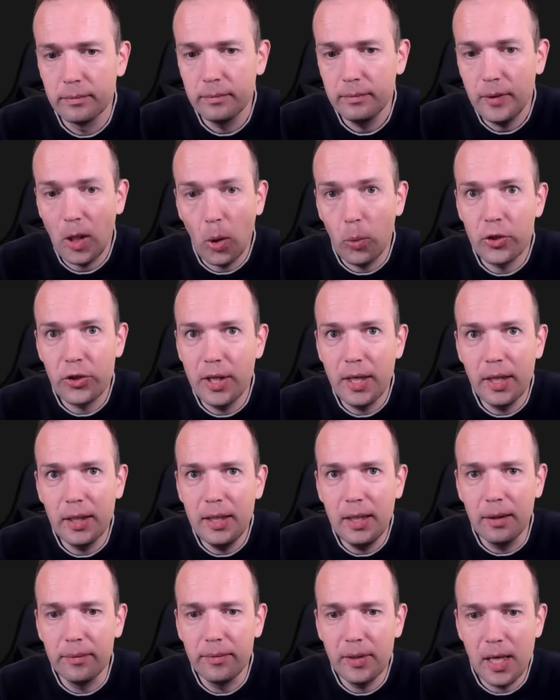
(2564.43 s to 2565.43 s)
Now where's the
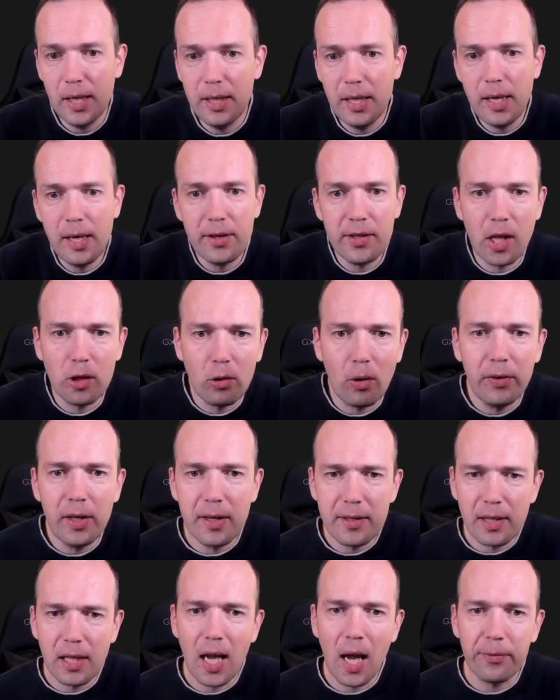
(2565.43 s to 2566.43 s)
idea? The idea is that
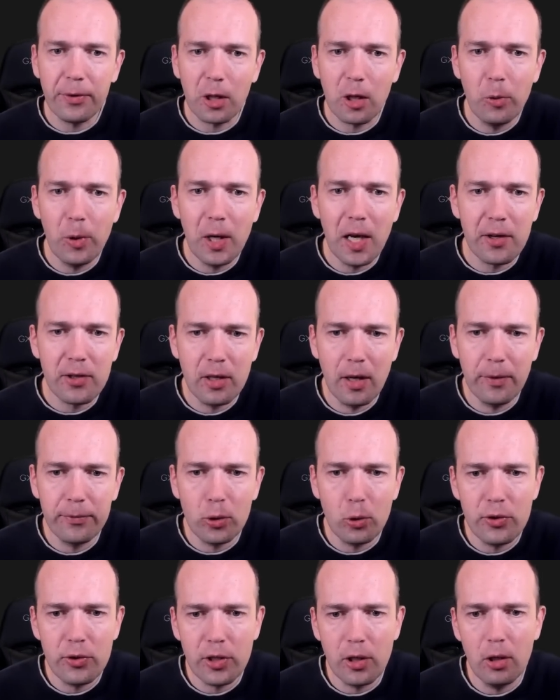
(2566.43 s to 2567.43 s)
obviously after queen takes and f2,
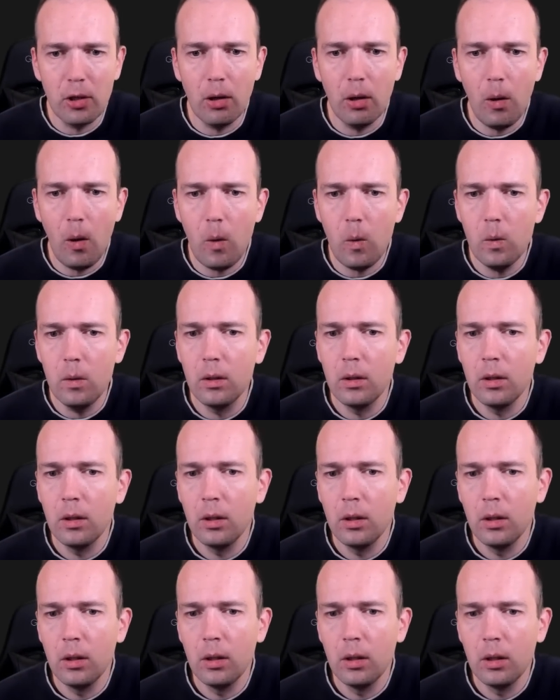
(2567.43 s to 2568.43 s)
you see, oh,
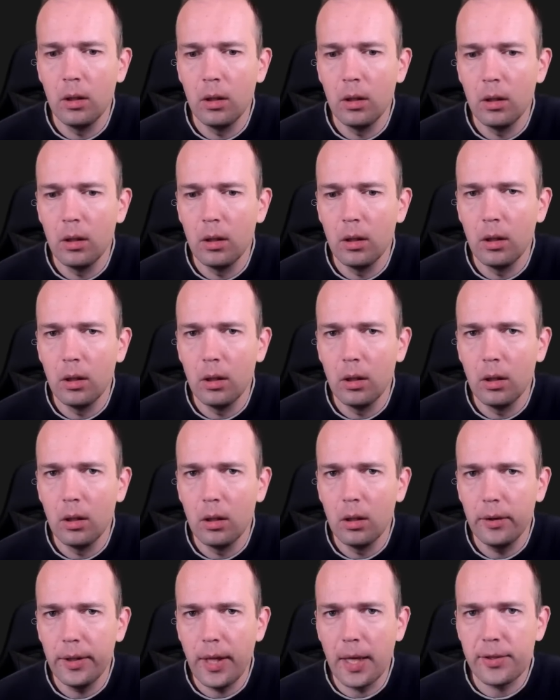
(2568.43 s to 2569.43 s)

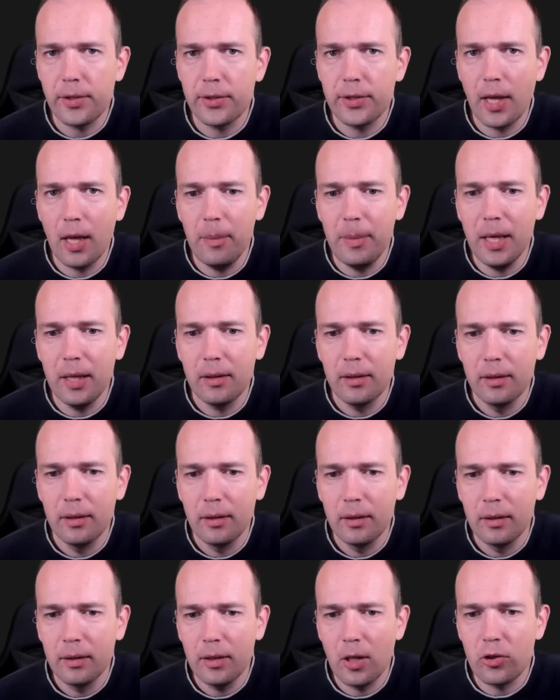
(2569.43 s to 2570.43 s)
that's a stalemate.
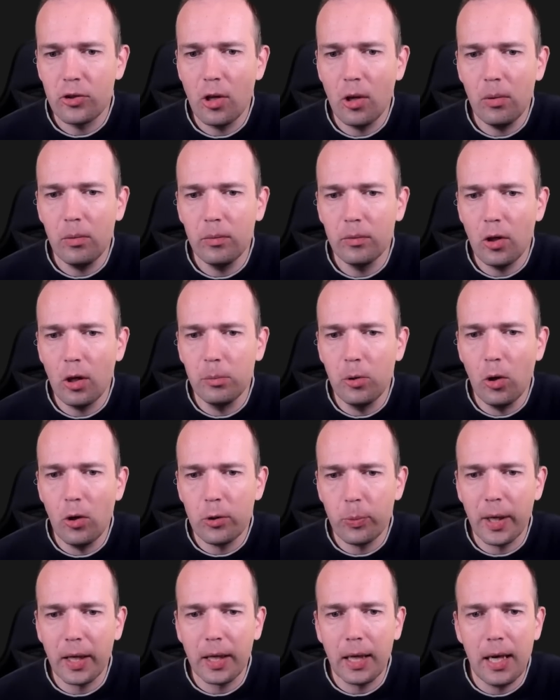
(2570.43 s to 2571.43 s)
There's no moves
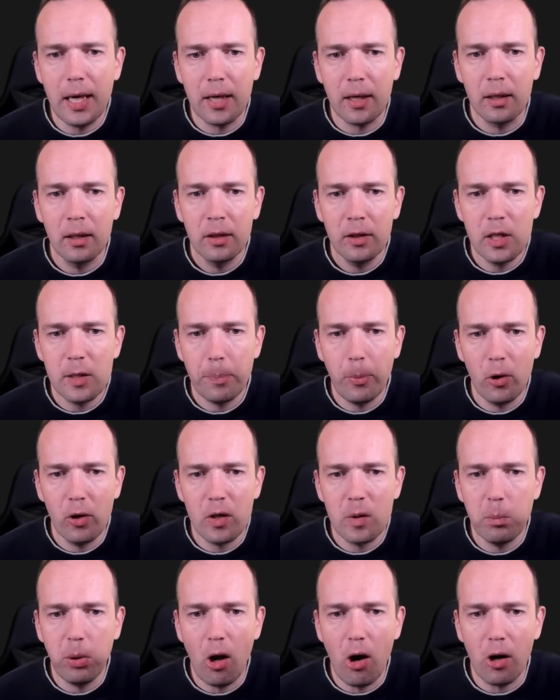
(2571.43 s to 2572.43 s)
with a king. This pawn
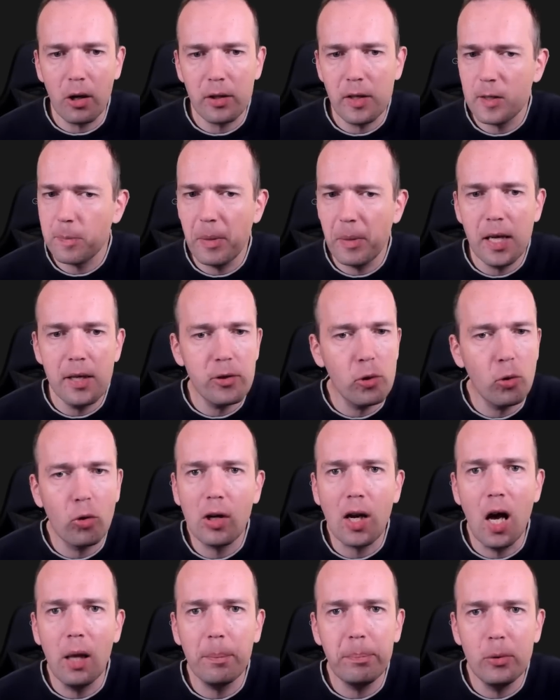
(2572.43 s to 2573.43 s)
is blocked. This means you
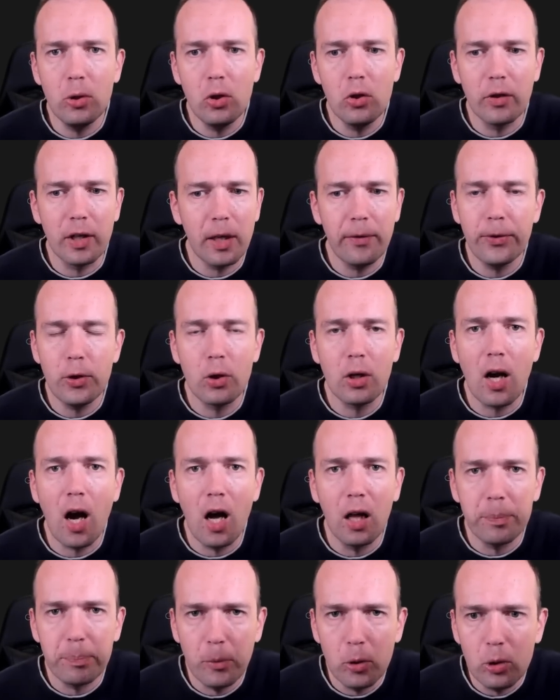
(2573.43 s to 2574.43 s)
can't move. And if you
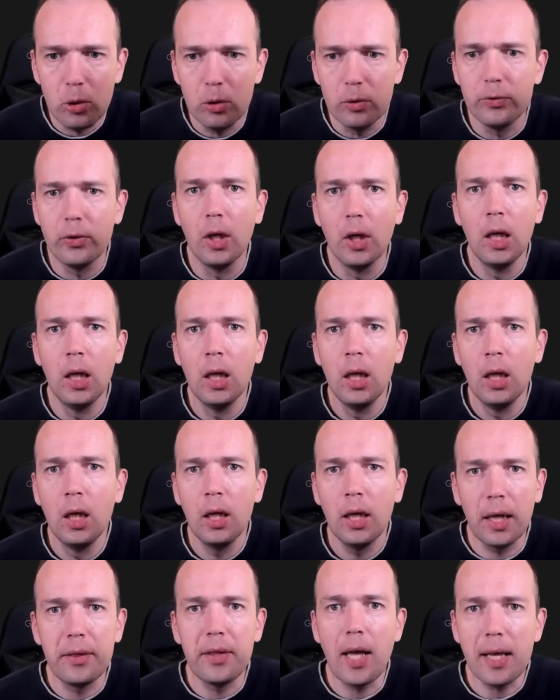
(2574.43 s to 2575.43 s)
can't move,
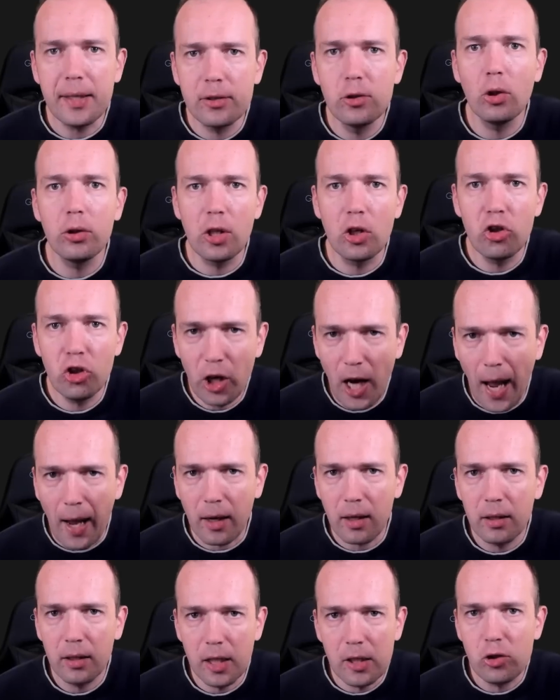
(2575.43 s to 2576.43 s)
and that's not a
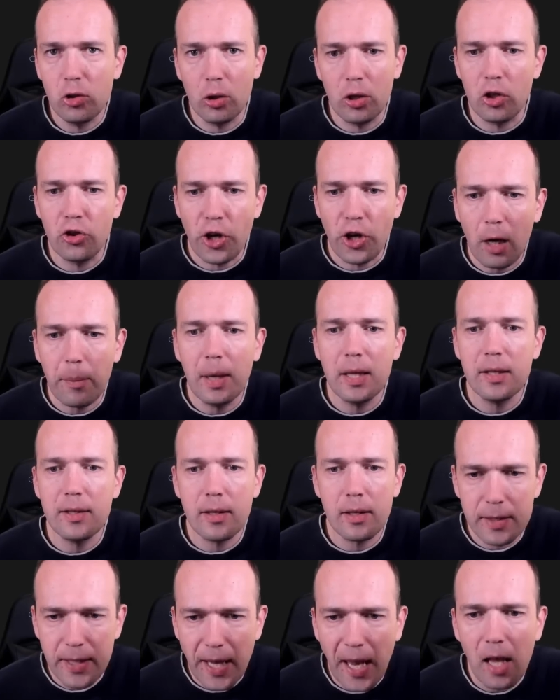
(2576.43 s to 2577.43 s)
check, it's not a checkmate, it's a
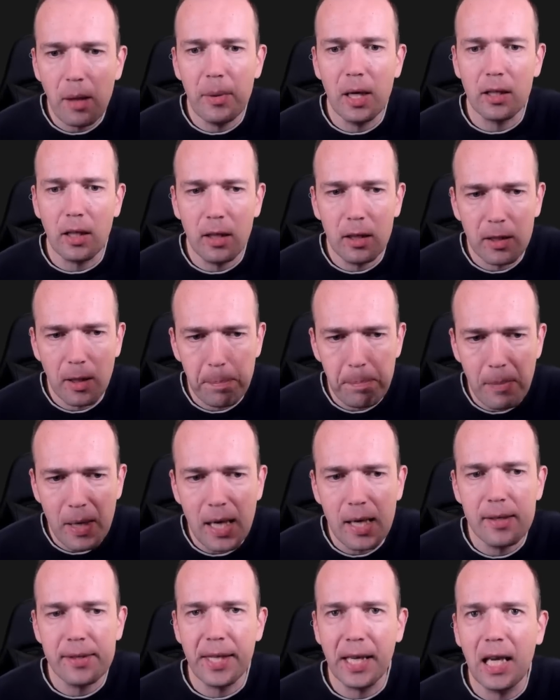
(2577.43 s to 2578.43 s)
stalemate. It
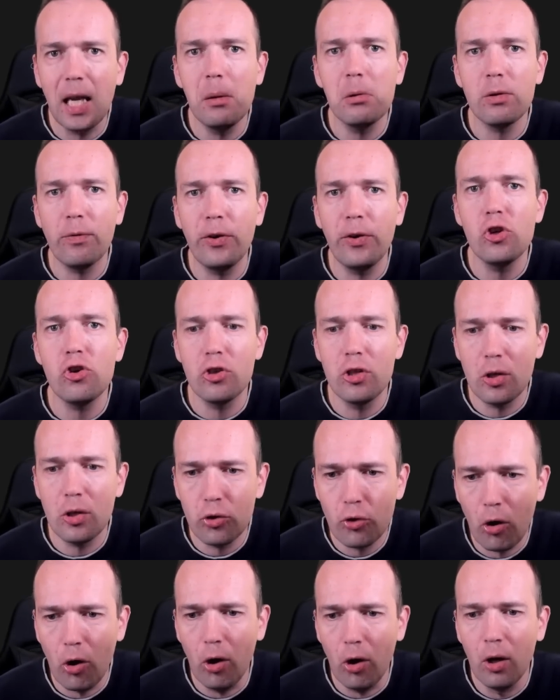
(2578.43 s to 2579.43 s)
means the game's finished in a
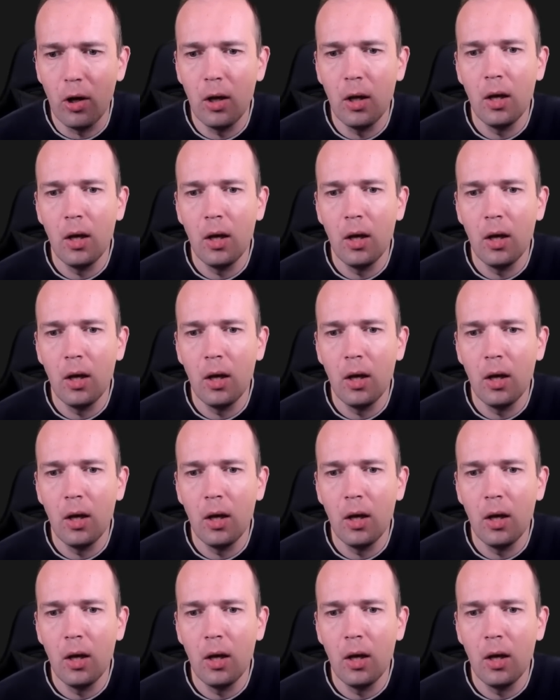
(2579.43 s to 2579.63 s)
draw.